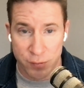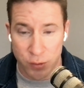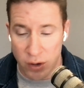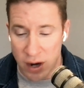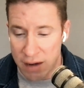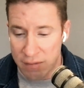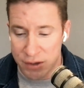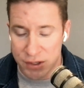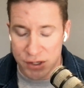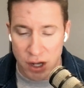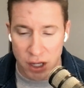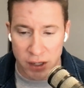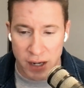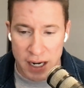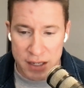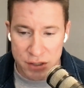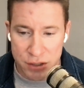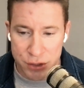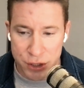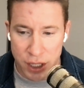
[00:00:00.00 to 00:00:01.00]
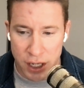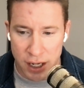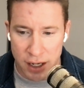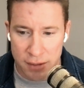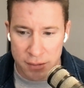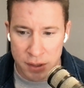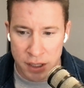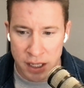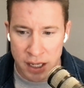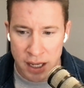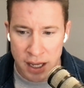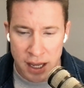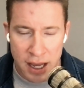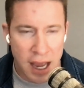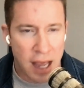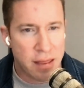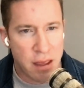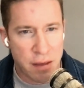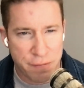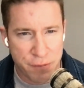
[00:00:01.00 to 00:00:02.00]
for. Every dollar has a job.
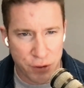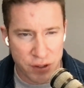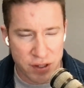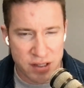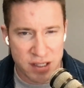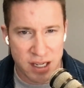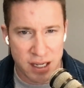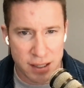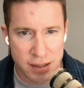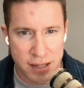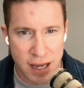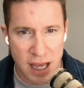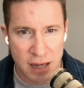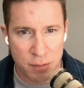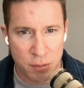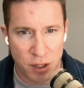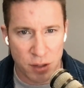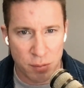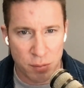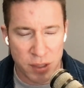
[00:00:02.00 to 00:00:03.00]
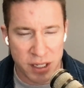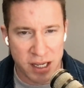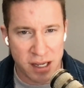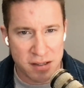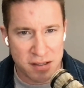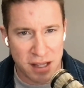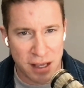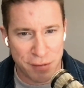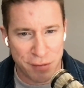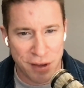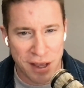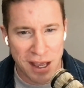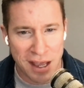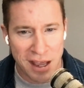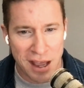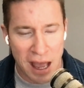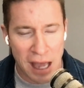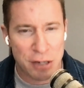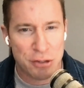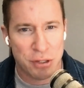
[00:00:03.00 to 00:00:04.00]
And they feel this contentment because they've
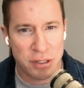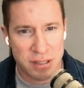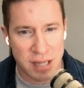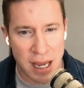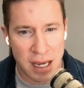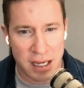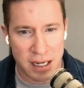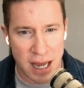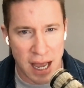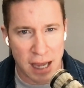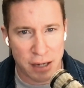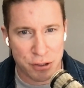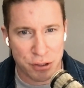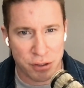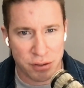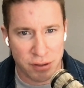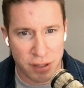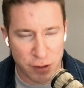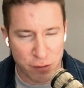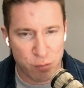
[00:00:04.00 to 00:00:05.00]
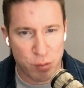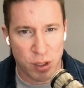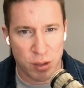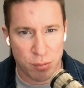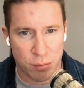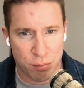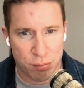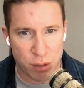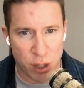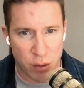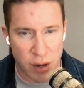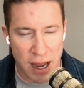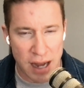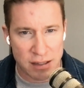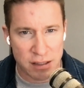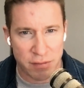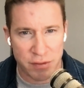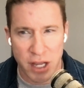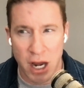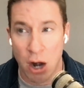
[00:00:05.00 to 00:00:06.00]
actually taken action. They've been
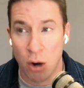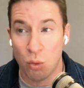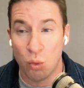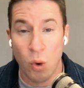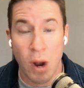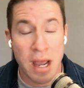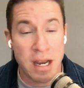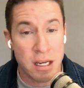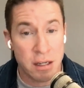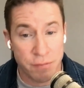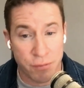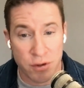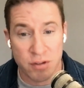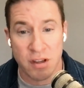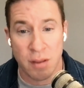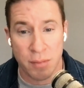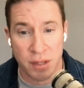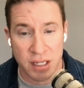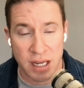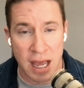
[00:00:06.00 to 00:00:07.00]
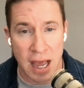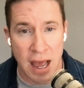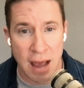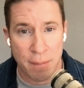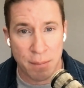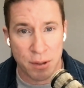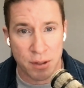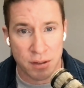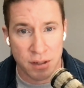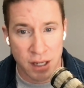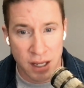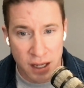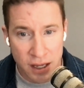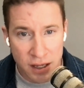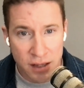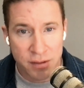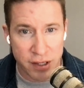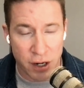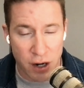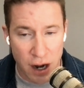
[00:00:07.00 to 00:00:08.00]
proactive. They aren't waiting for something to happen.
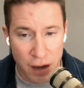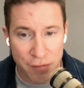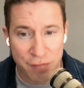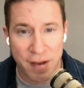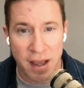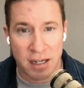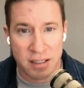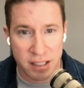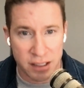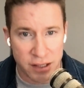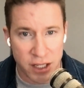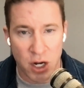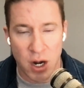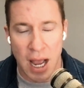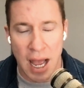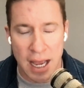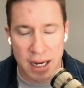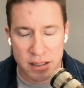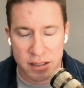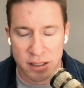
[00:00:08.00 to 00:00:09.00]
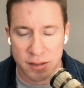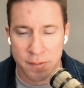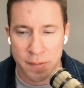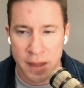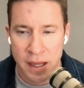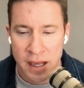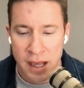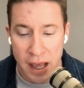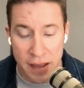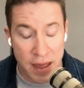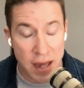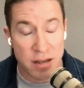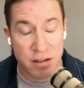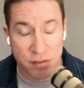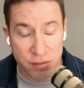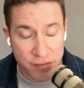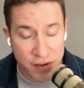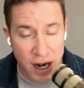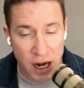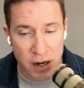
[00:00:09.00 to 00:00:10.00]
They're affecting, they're acting. And that
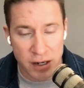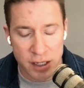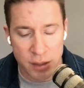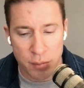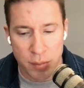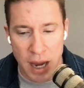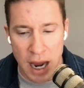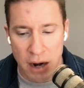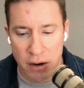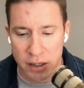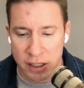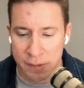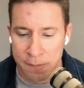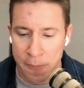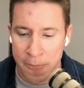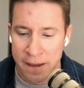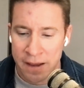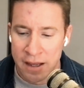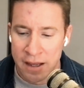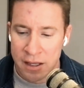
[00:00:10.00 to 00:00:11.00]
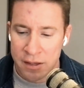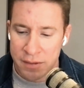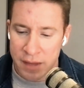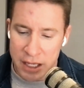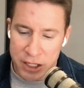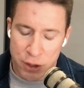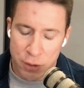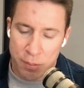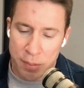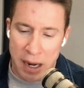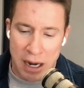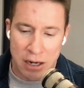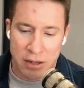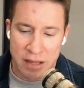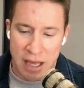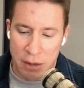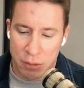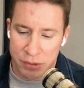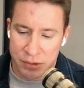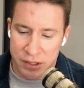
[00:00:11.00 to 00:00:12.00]
is very empowering. Then you pair
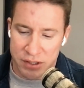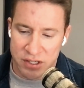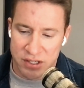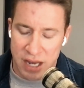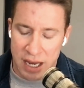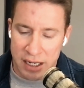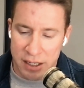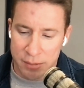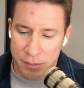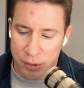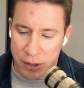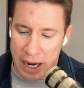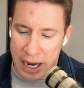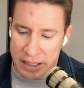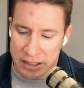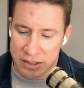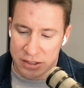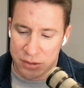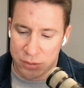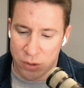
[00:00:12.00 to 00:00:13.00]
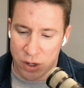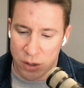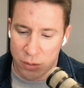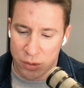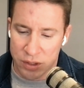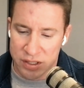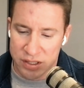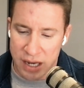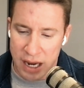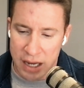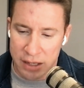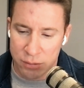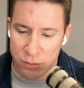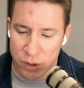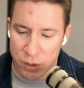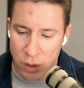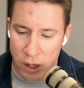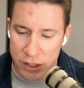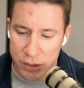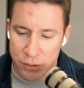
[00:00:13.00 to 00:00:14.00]
that with their second practice where we're saying
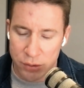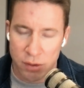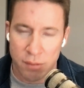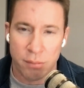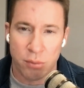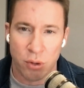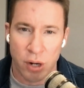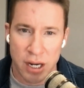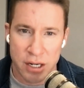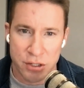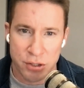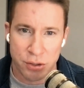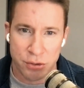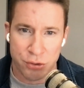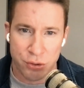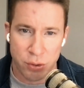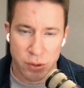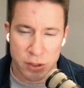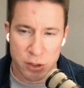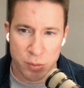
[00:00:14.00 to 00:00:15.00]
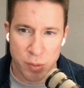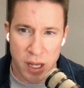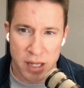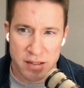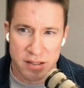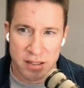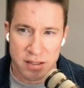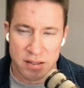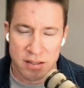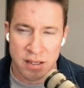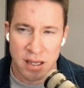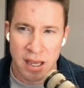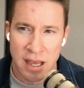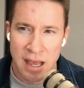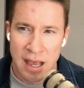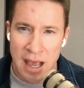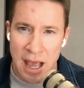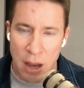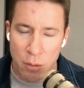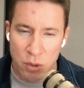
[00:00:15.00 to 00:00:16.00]
we want you to embrace your true expenses.
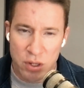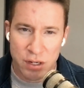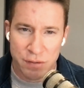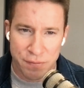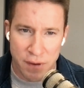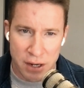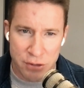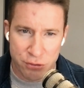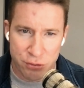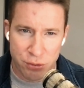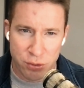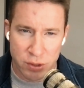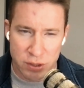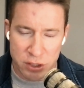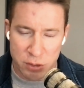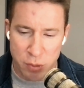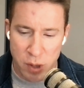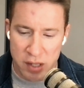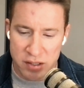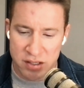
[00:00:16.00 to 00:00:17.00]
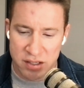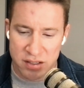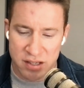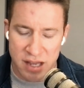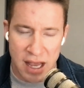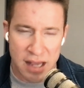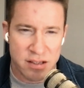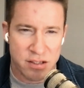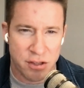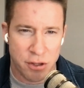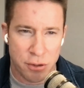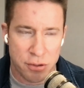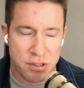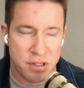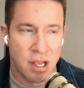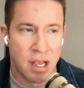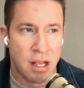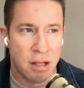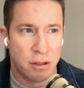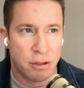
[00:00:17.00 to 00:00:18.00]
And we define true expenses as
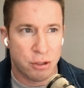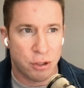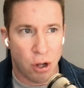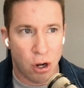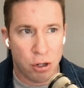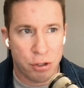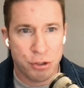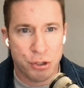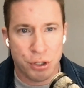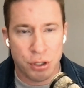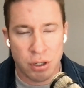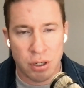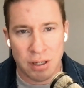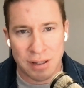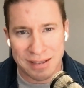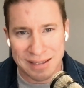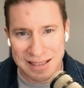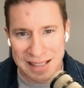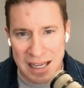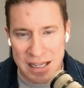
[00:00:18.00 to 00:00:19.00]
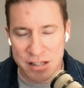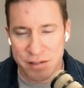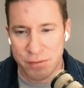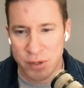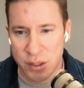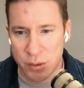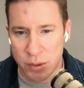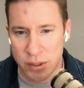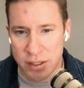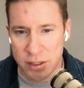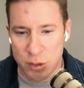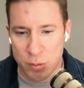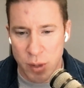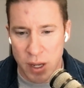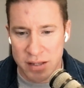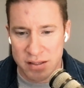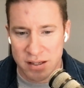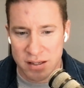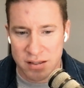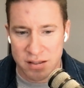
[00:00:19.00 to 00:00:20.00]
those larger, less frequent
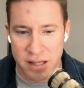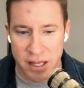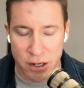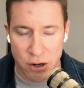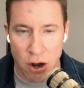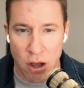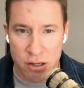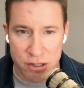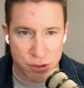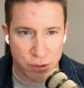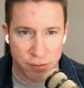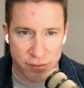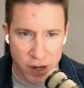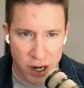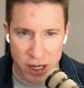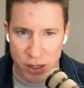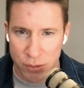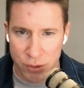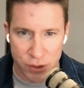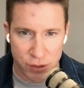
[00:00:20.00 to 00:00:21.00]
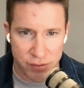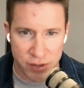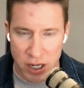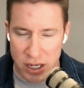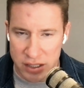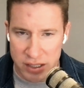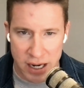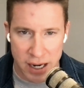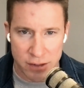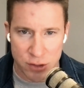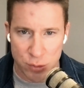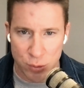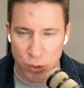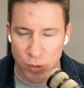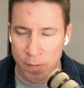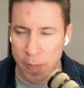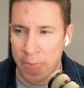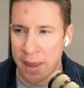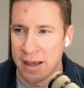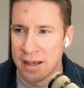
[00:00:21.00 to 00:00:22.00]
expenses that are also very real, very
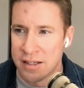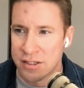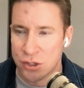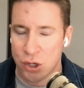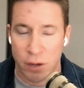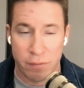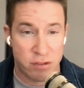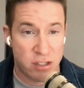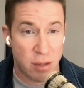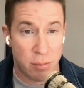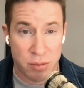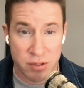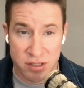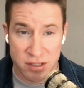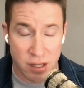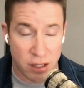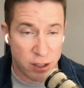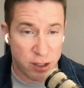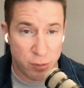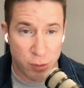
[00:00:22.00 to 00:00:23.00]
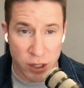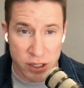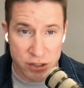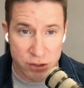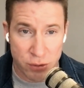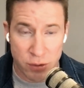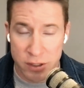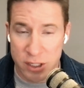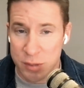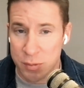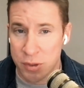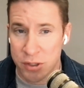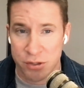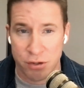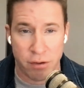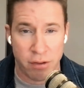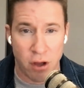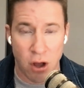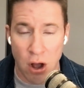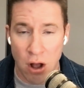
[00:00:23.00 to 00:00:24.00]
tangible. So if someone celebrates Christmas
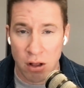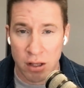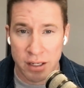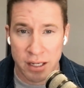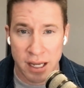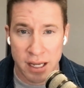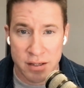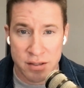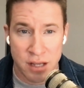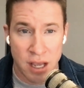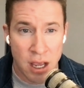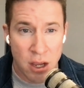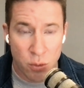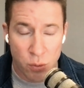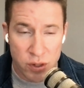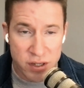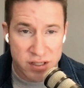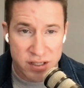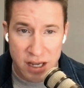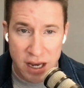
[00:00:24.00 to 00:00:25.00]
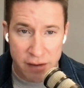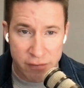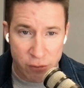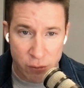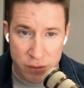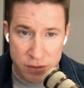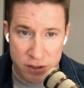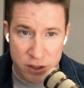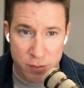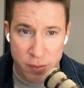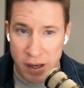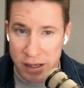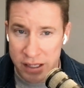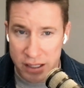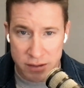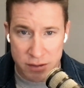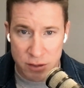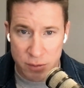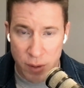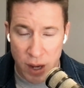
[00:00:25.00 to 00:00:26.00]
or the holidays, we see everyone's
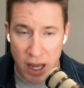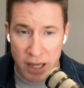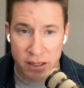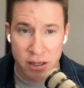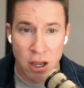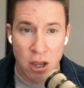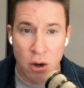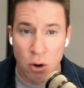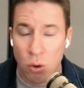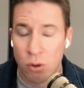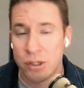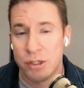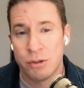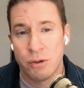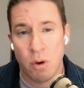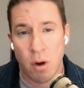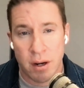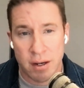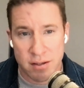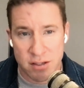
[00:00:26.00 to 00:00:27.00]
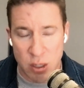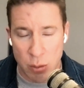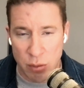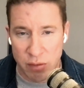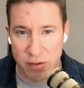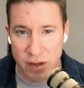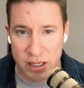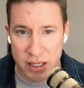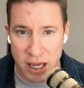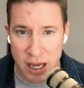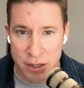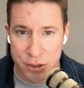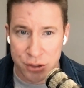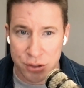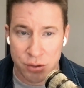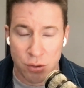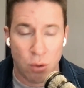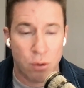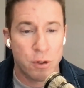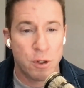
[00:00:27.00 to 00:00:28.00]
spending spike, or you go on a summer
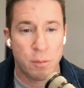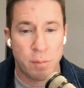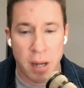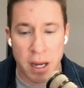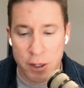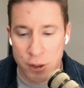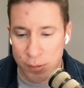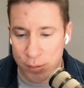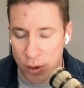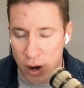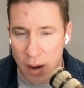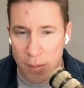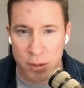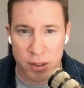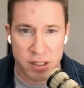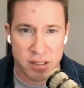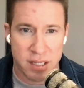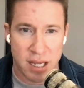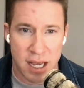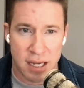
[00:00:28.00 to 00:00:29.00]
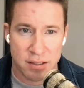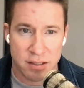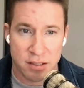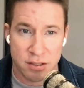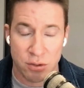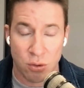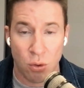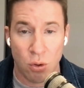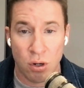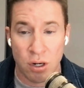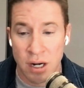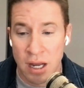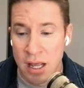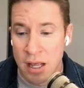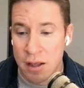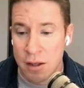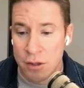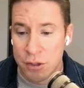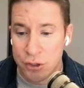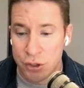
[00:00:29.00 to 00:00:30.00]
vacation, or you pay your property taxes, or
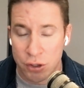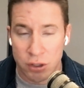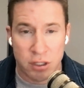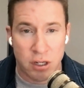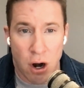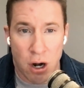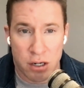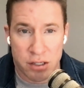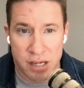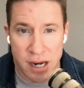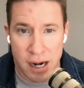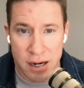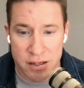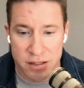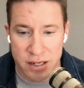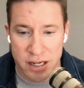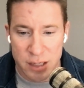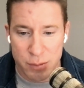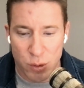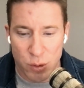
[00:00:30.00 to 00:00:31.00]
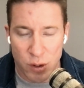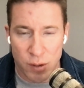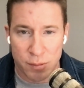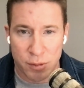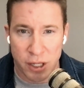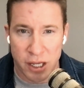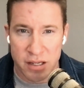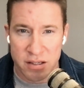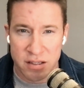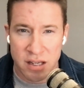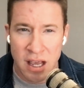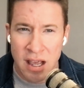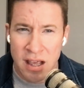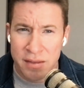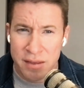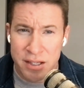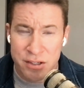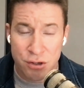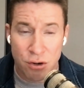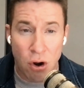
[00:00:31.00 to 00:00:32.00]
your car tires need to be replaced.
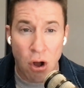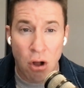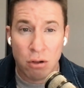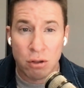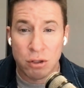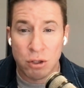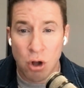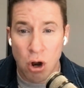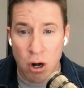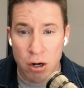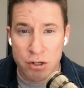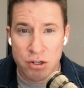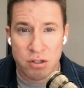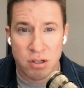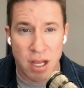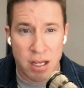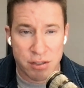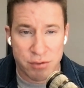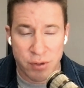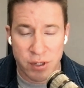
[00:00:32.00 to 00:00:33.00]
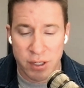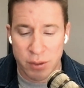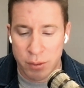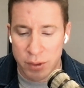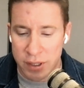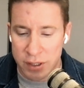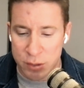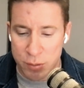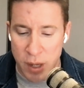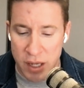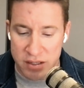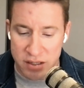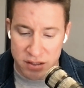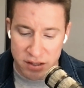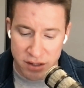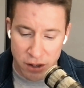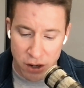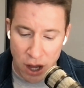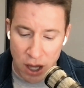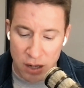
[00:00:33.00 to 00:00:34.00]
These are all large, less frequent
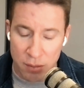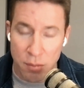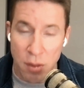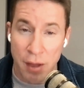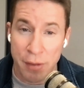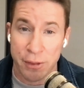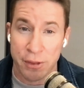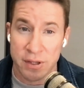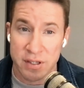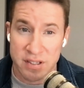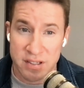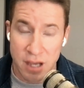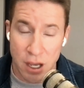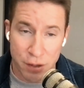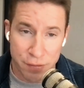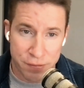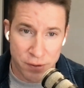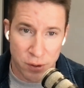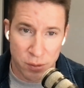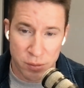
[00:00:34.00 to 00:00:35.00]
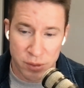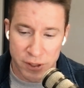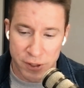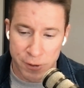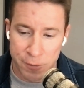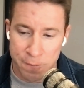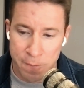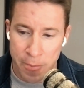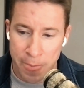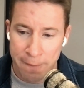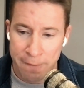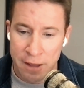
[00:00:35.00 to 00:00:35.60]
expenses. They're not a monthly cell phone bill.